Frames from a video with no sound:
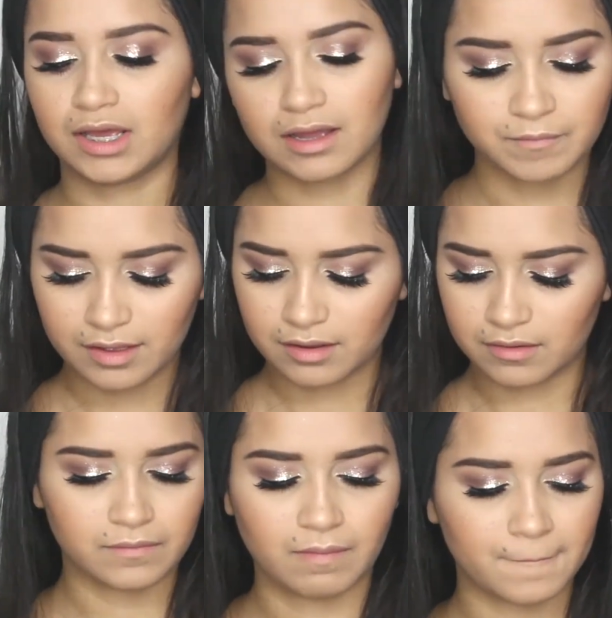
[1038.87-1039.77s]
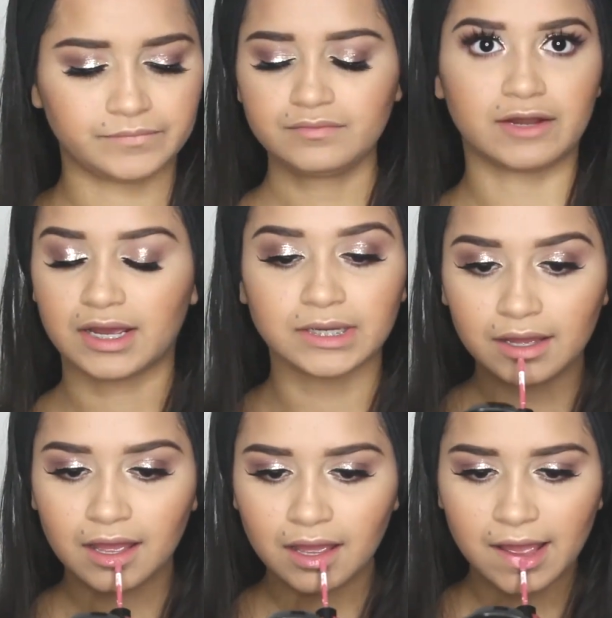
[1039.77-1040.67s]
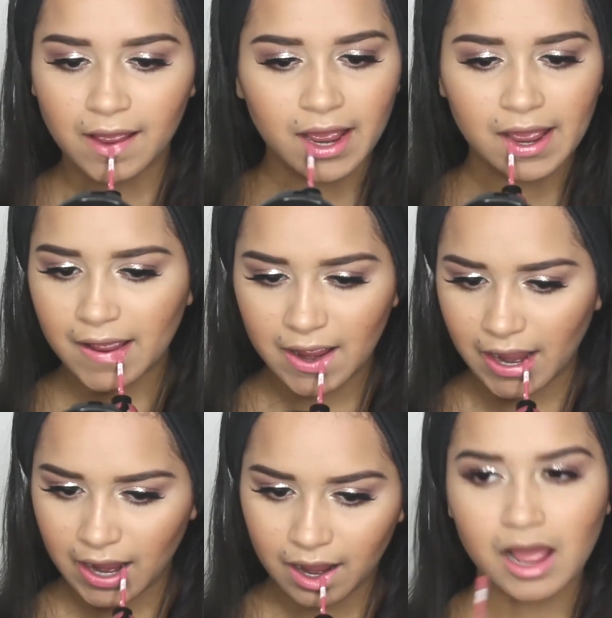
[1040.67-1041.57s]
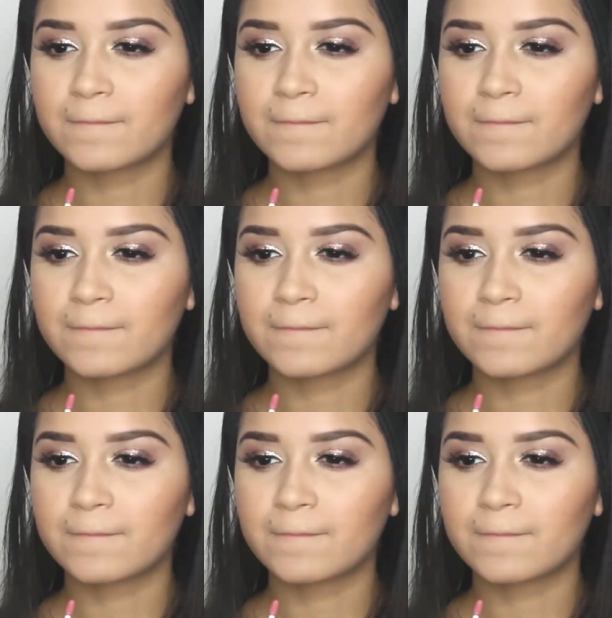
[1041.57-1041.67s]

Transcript: I'm trying it out for the first time, so let me see.